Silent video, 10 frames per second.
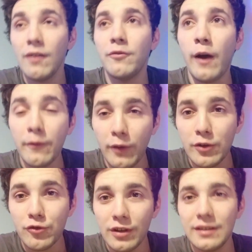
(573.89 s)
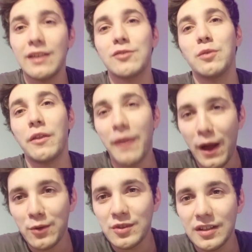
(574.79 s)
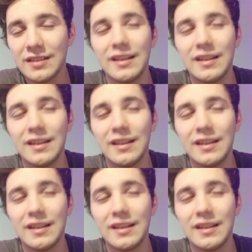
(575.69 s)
five hundred, then to a thousand,